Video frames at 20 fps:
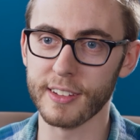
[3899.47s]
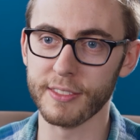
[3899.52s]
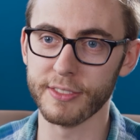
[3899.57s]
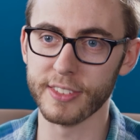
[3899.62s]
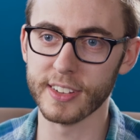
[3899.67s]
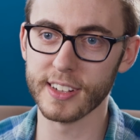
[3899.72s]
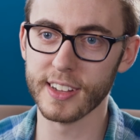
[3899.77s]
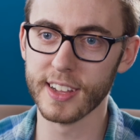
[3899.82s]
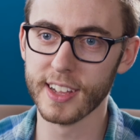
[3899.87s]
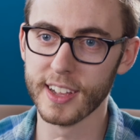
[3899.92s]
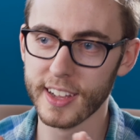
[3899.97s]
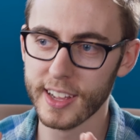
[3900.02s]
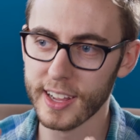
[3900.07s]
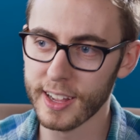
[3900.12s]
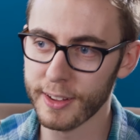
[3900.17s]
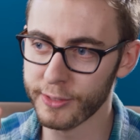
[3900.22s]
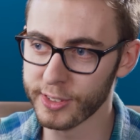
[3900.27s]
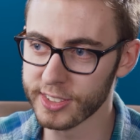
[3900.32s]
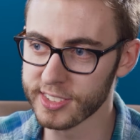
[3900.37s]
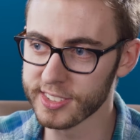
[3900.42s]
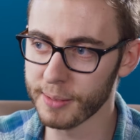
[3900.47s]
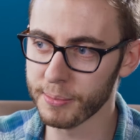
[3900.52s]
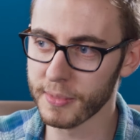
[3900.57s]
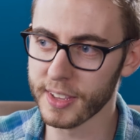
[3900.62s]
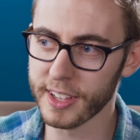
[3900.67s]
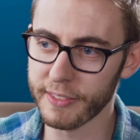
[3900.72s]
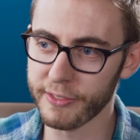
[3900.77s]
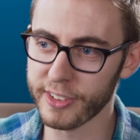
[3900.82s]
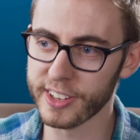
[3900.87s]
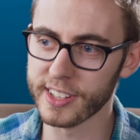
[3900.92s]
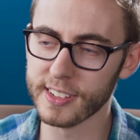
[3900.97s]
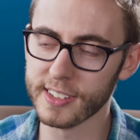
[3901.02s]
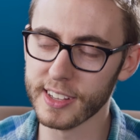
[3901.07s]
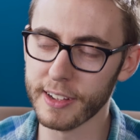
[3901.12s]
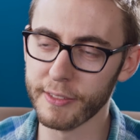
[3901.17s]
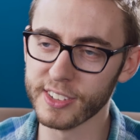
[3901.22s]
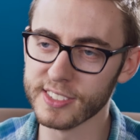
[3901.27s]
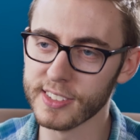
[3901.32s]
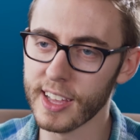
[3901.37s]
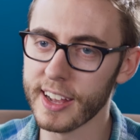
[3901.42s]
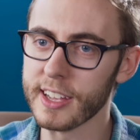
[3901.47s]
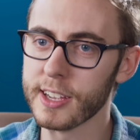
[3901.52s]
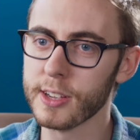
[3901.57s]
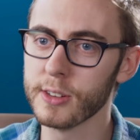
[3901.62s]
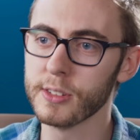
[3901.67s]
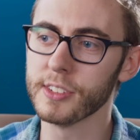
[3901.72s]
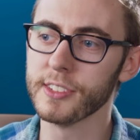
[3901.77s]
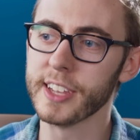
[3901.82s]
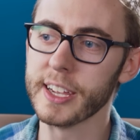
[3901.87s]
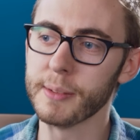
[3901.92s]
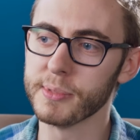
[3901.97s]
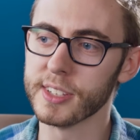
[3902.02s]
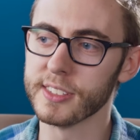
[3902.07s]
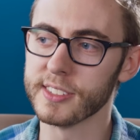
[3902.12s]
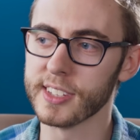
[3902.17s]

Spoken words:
if it's not a huge leap to